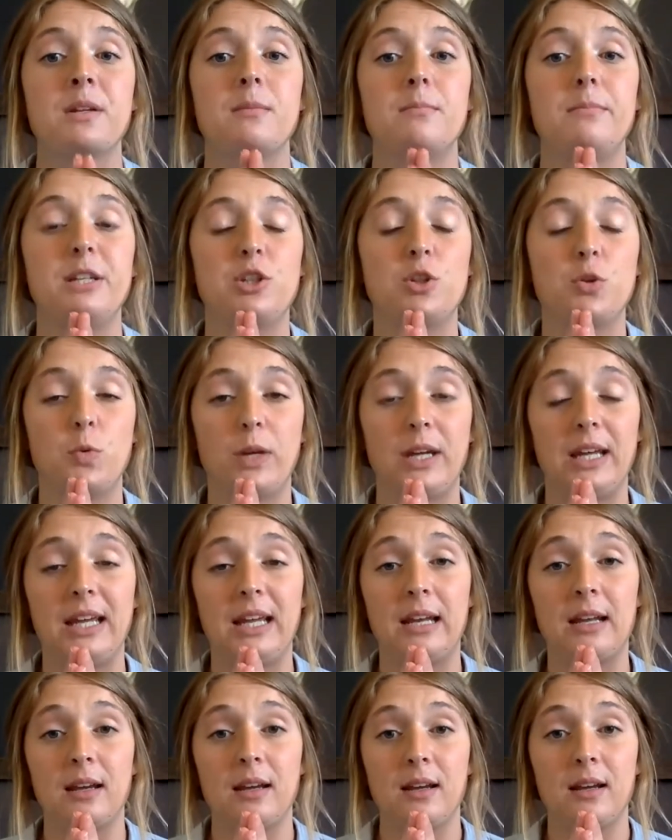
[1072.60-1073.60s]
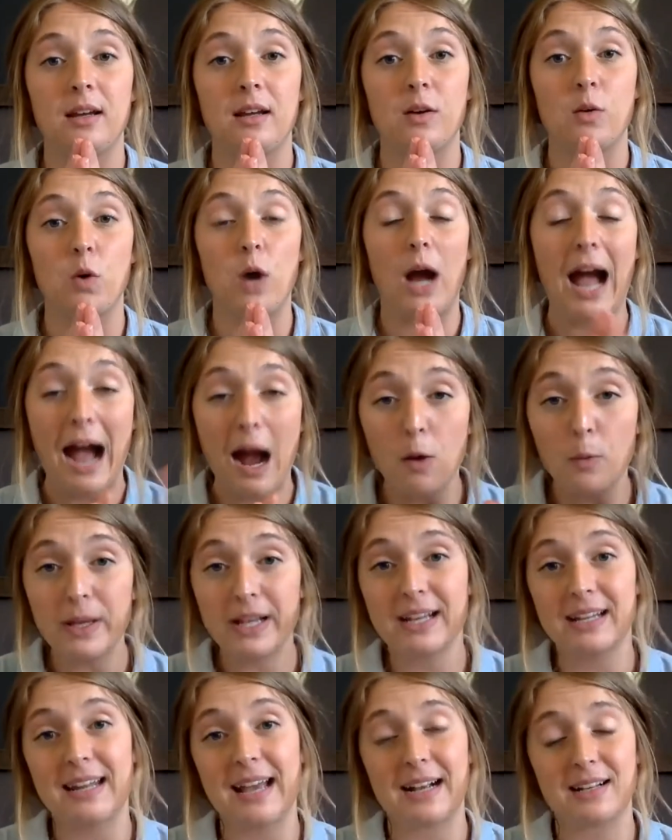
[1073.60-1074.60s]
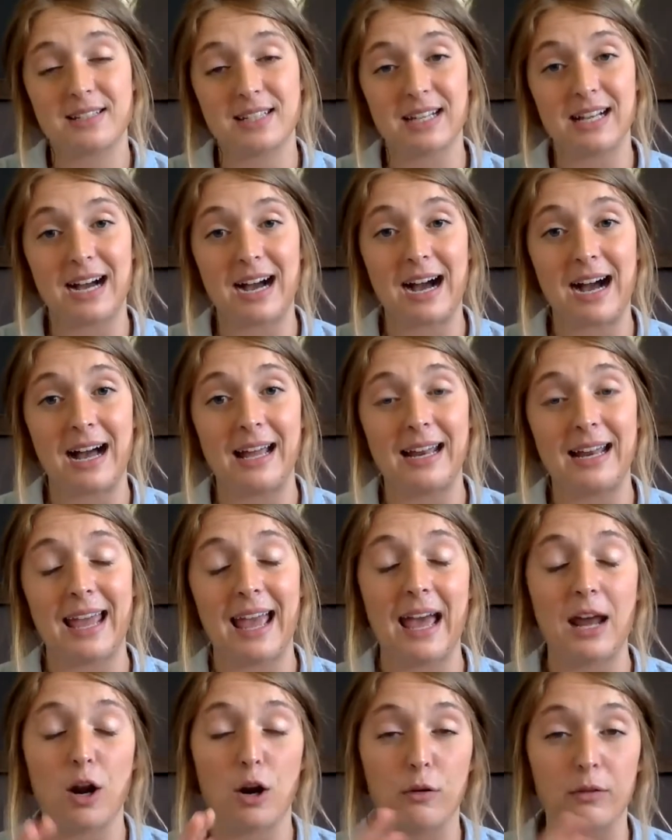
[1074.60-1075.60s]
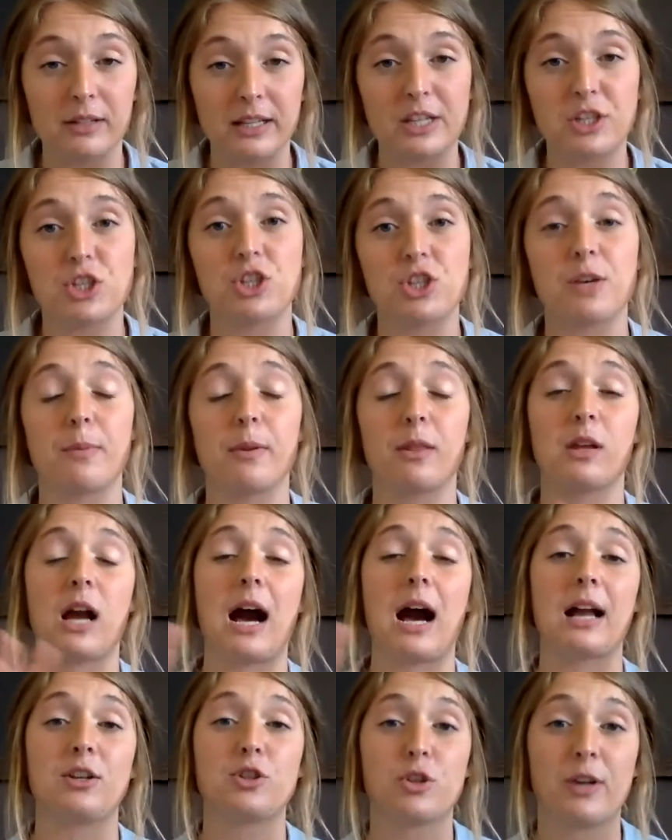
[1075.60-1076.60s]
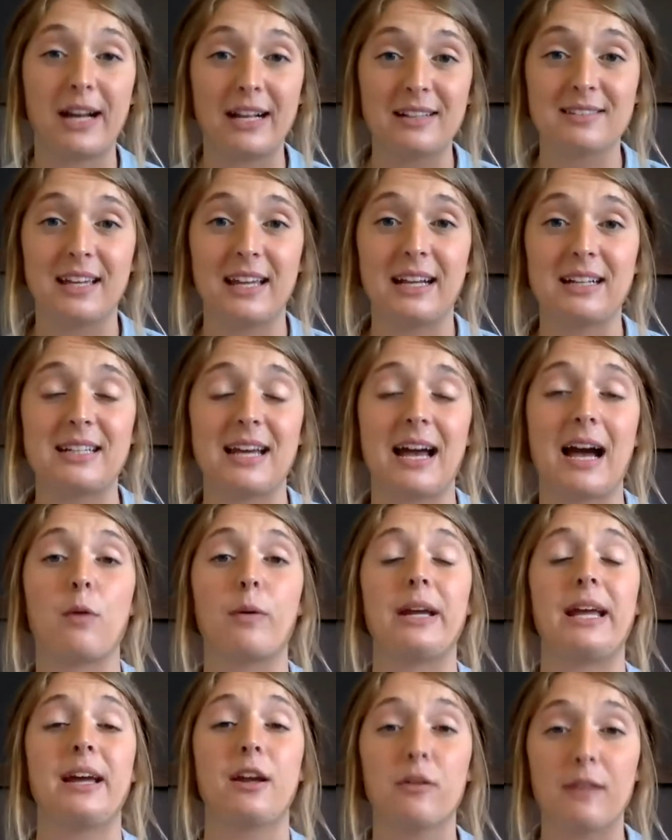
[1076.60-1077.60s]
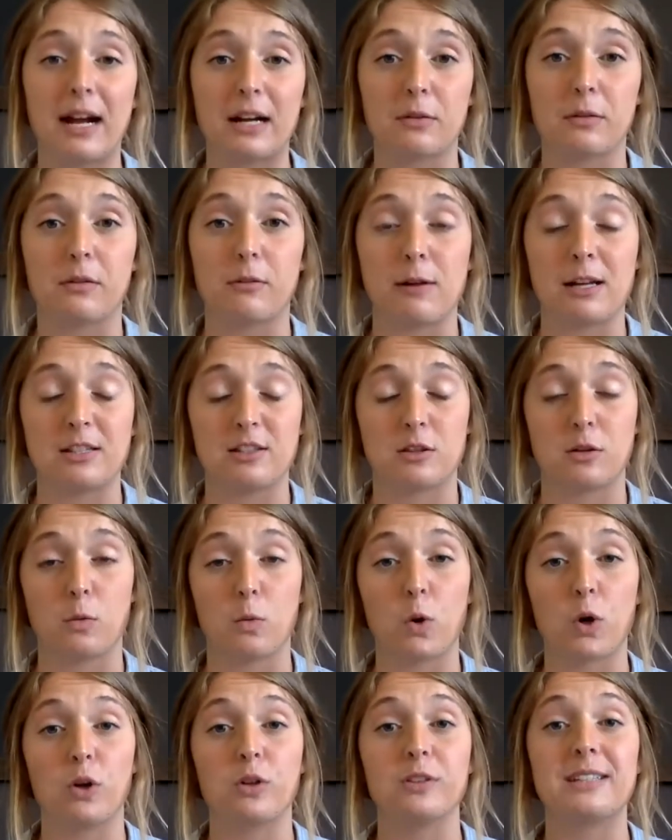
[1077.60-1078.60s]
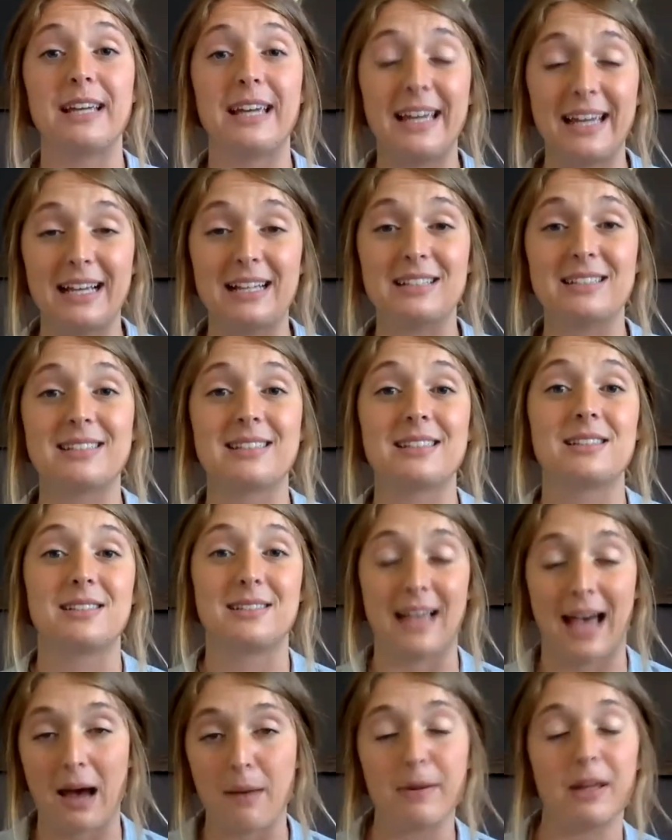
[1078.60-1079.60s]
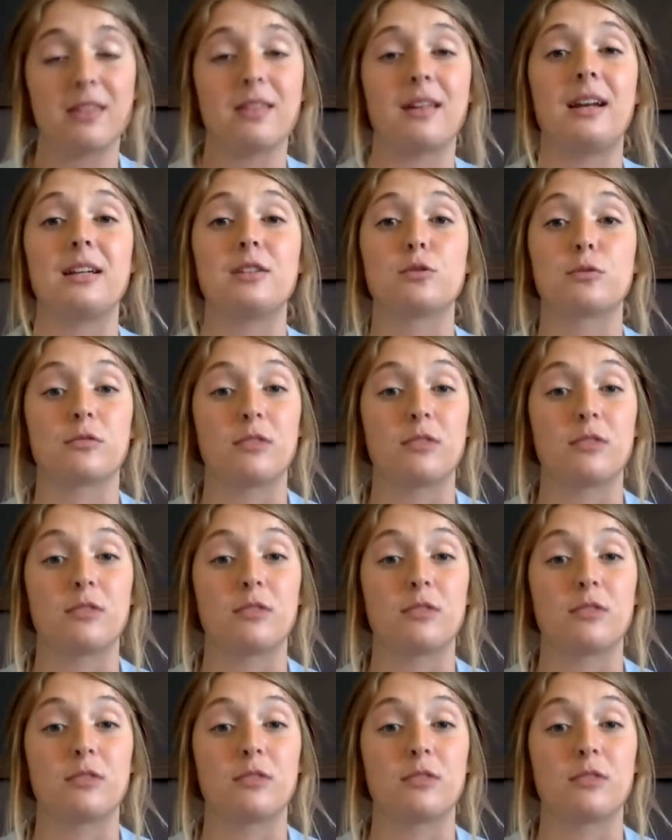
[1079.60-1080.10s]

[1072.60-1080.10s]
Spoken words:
between how we connect to God and our relationship with God, translating to how we interact with the rest of the world, is Sabbath and is